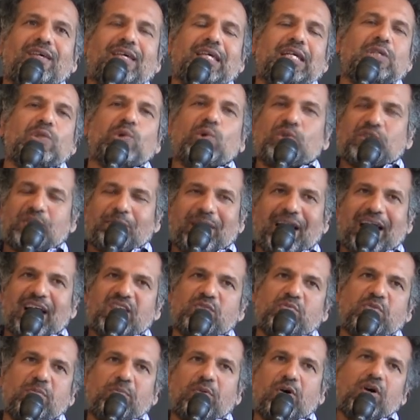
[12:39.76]
He talks about
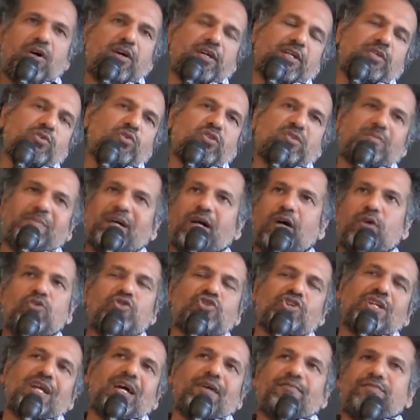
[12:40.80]
Asbury Park, he talks about
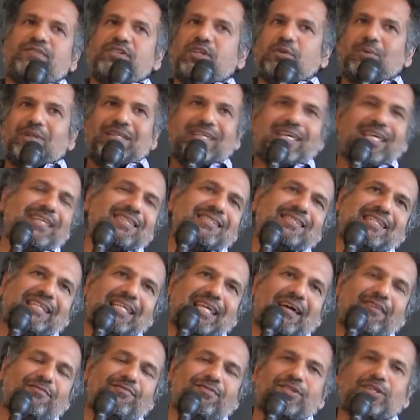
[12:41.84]
Ocean Avenue and
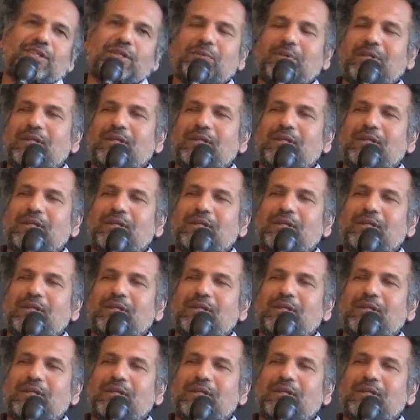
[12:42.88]
Kingsley Avenue,